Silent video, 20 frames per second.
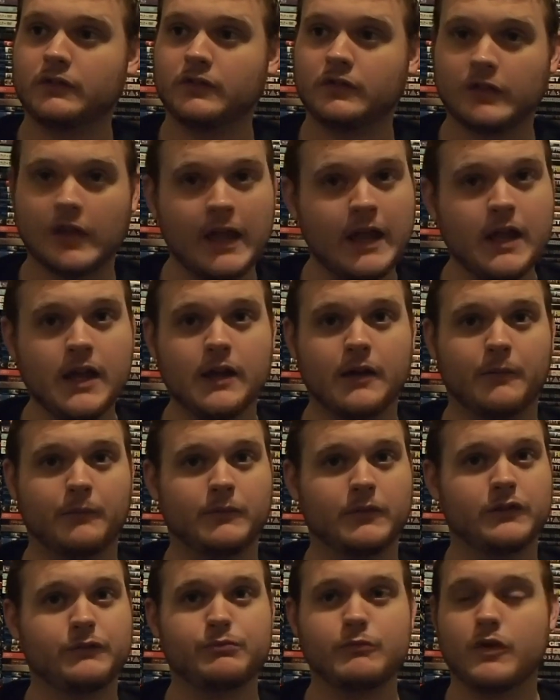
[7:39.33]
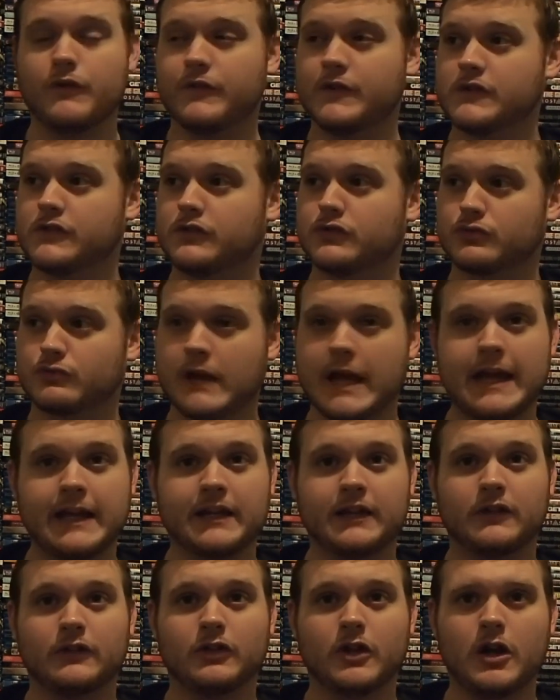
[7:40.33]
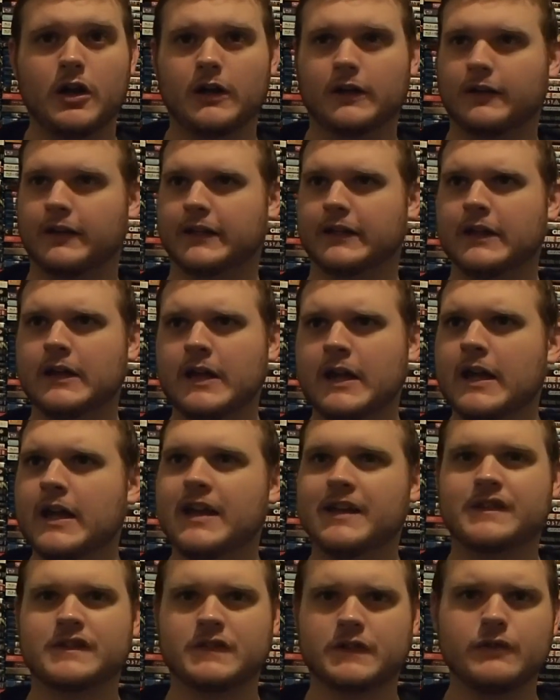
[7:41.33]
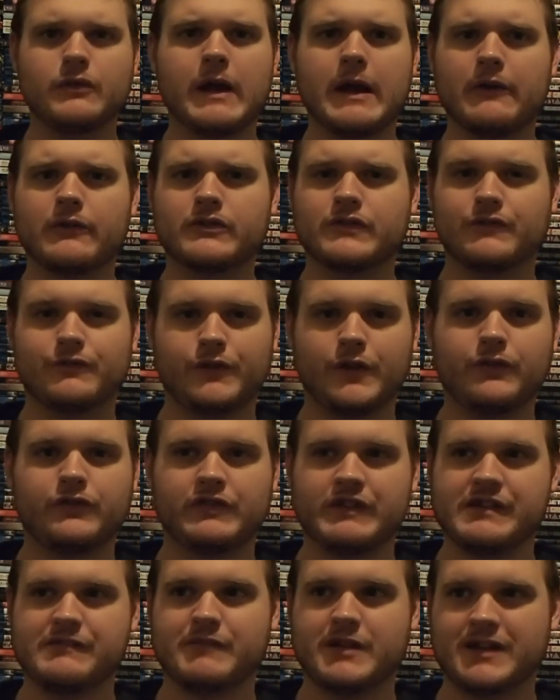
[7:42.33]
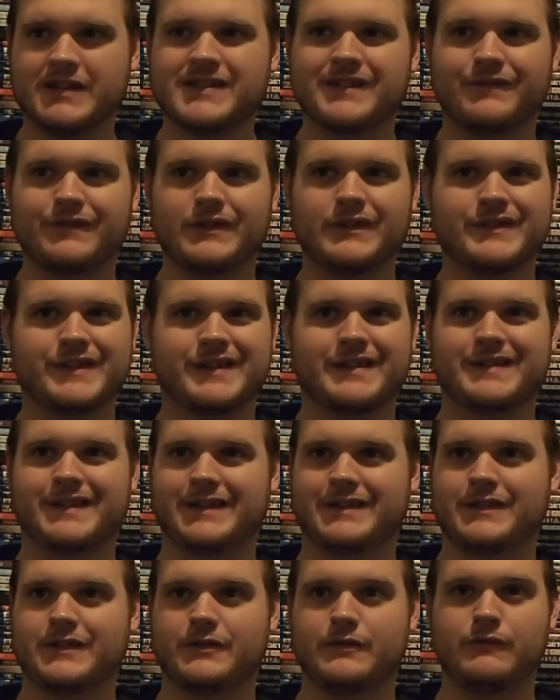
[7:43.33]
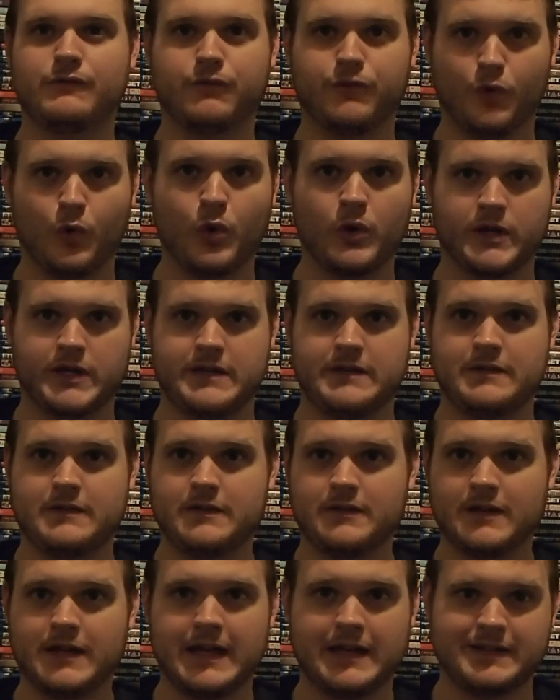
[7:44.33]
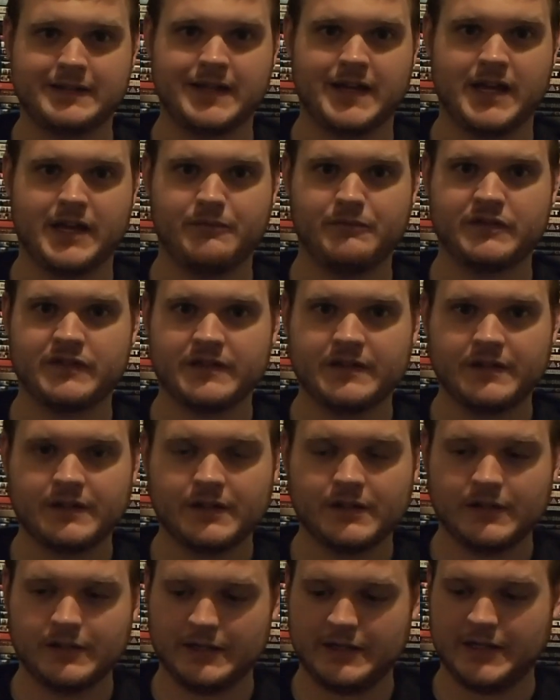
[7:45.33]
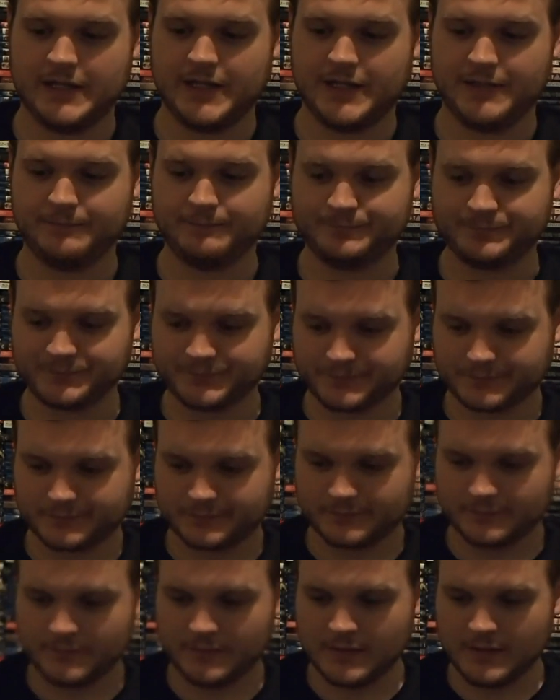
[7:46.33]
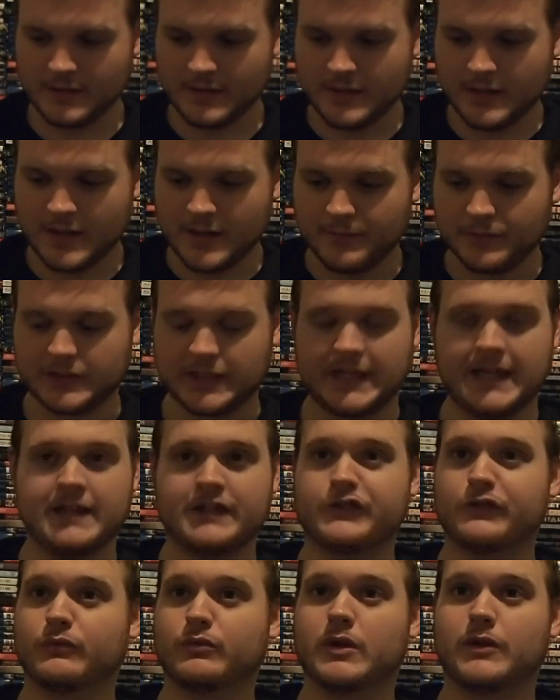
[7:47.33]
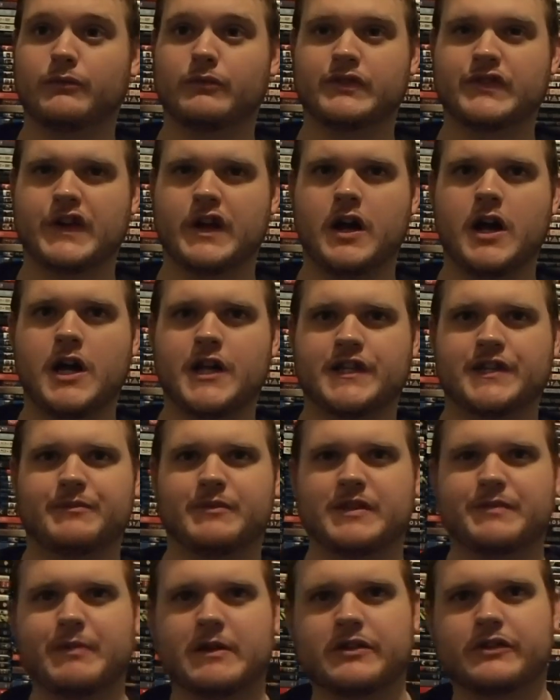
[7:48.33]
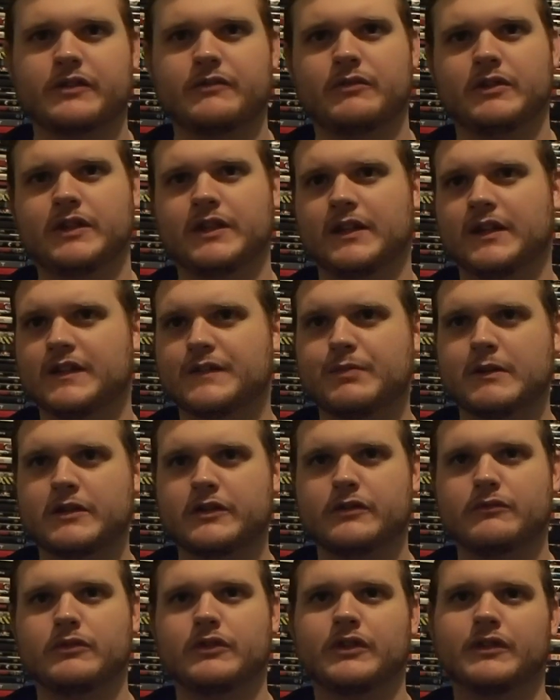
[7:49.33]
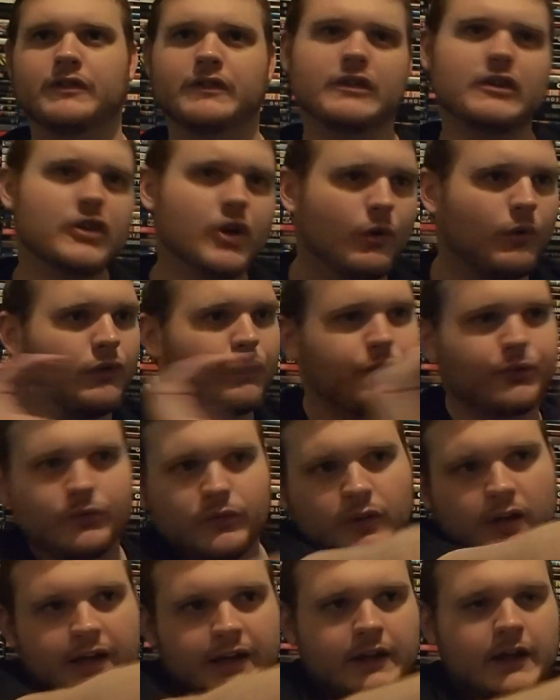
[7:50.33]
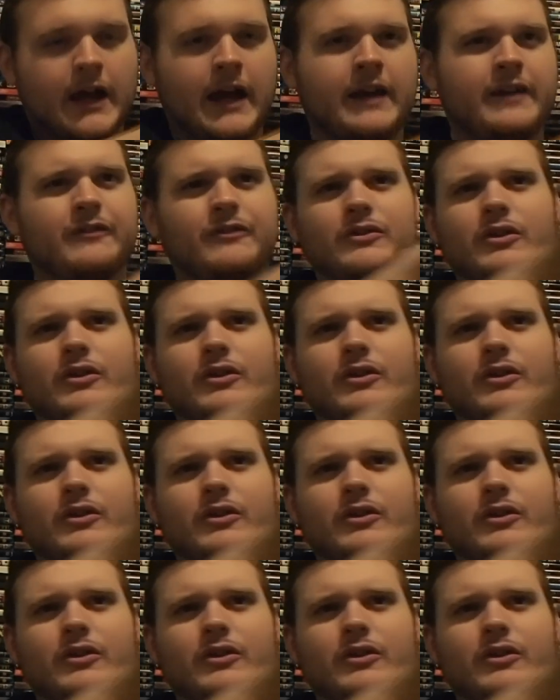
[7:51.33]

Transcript: damn, this movie's dragging along. Like, it's 2 hours and 15 minutes. It feels like it's like 2:40 at times. But the Kessel Run was awesome, especially when they're going through, like, I don't